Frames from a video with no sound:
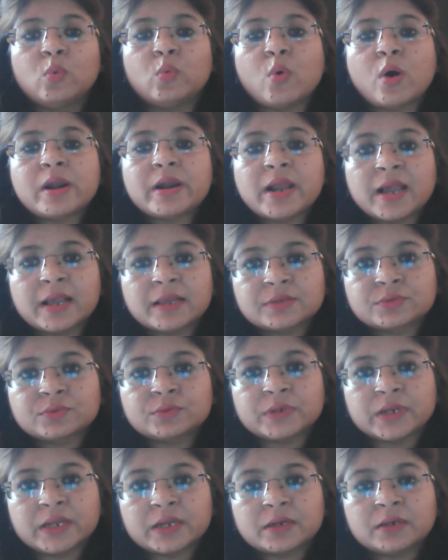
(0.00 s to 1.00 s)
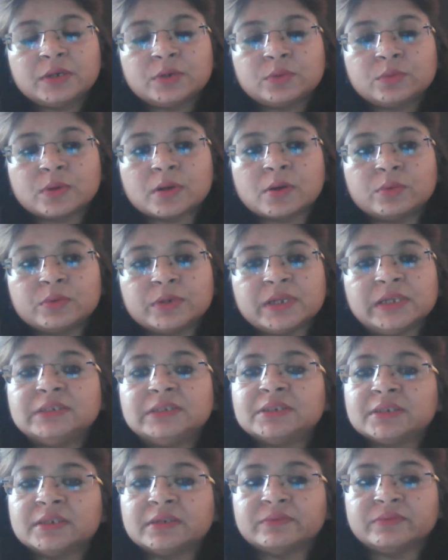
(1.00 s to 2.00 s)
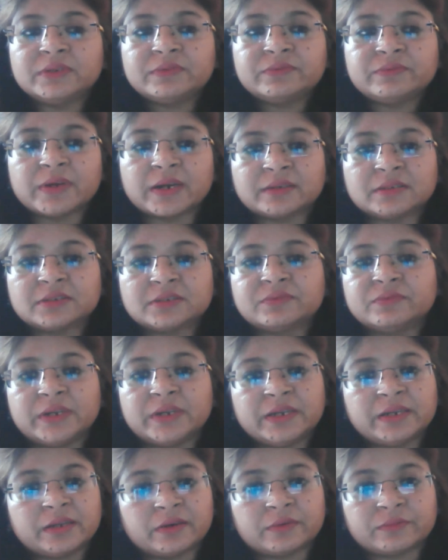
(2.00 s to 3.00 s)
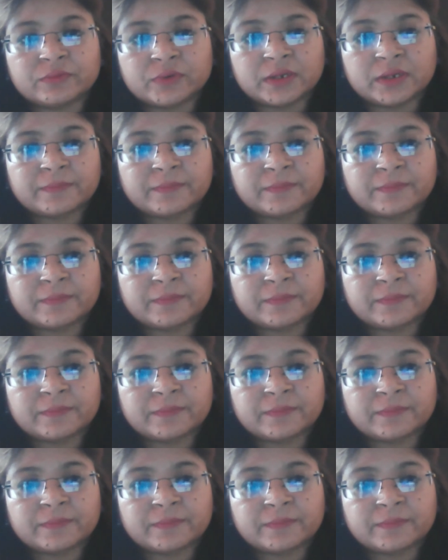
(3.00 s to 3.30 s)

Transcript: one has to take into account each and every factors very carefully.